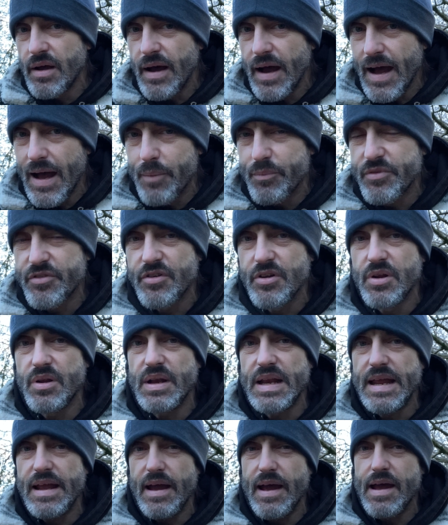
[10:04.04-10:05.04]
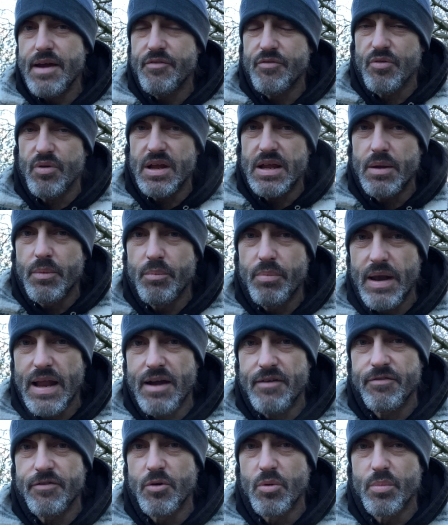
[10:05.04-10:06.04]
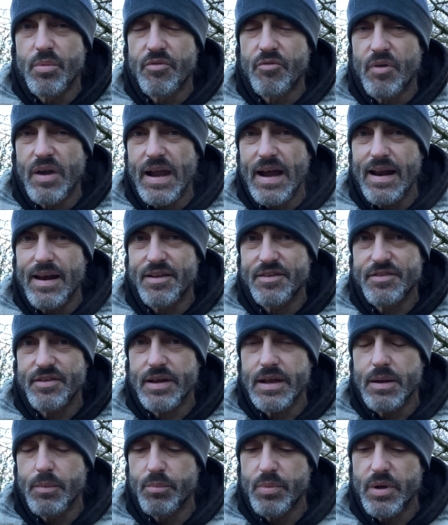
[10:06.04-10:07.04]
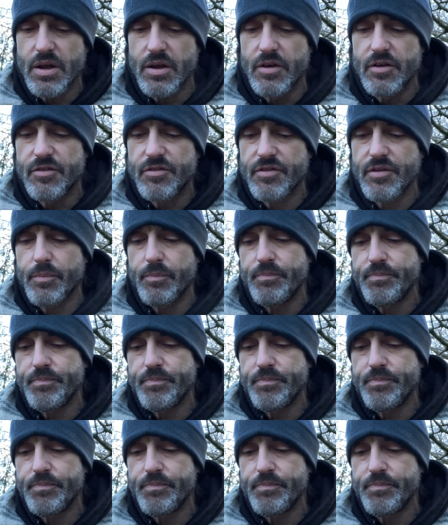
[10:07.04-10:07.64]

absolutely every platform of reality because